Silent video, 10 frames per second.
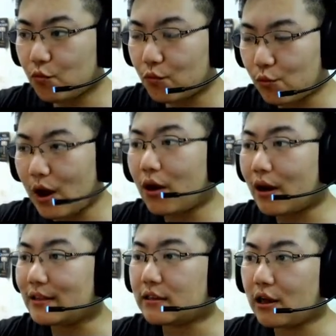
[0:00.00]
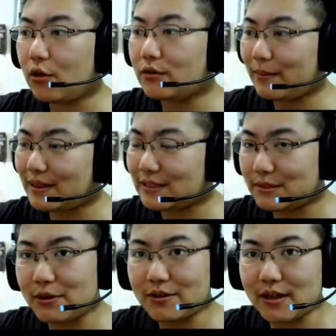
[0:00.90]
while on the go. I mean, the
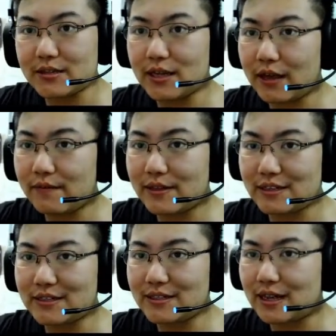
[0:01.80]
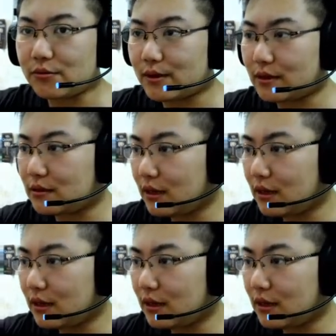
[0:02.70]
speeder doesn't even decelerate,